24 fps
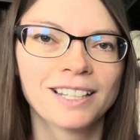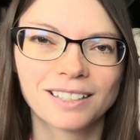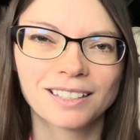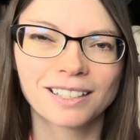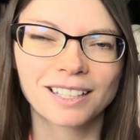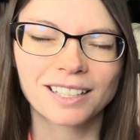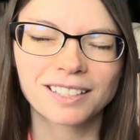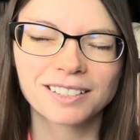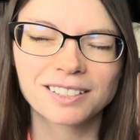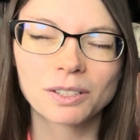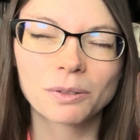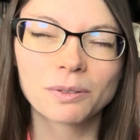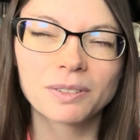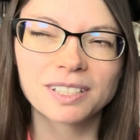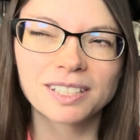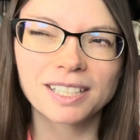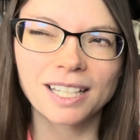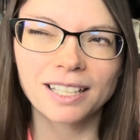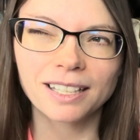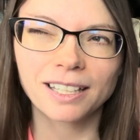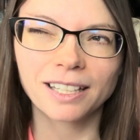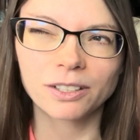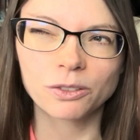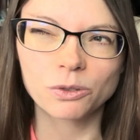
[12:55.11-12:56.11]
It's always
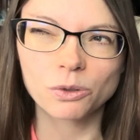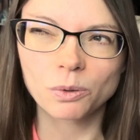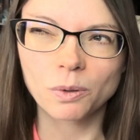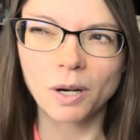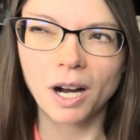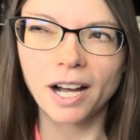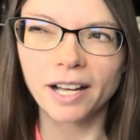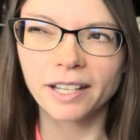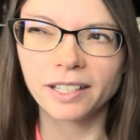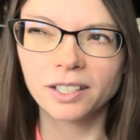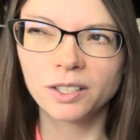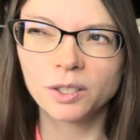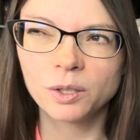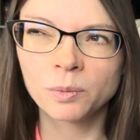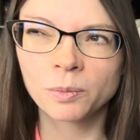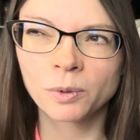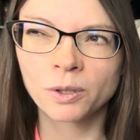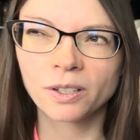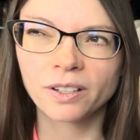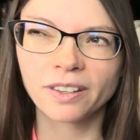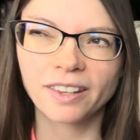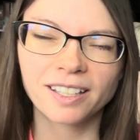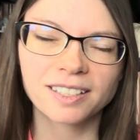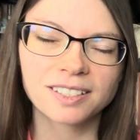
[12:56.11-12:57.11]
that dry
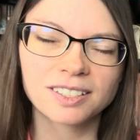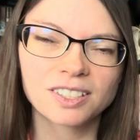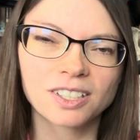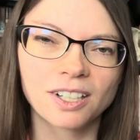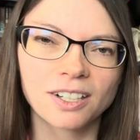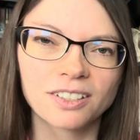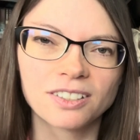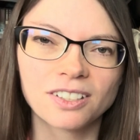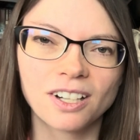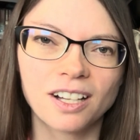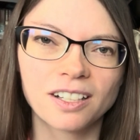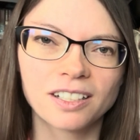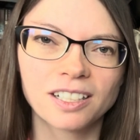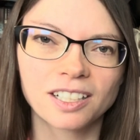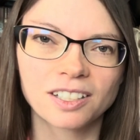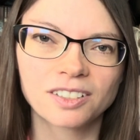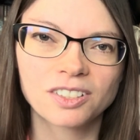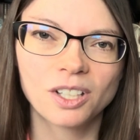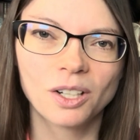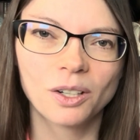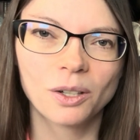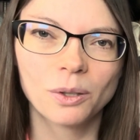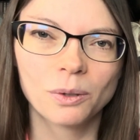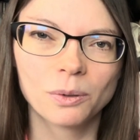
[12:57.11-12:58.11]
humor, that sardonic
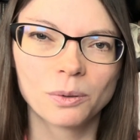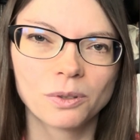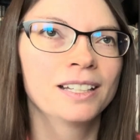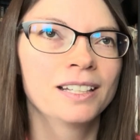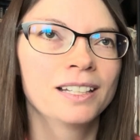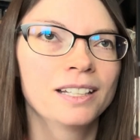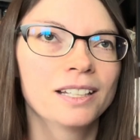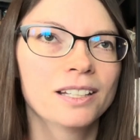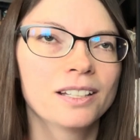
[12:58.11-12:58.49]
tone.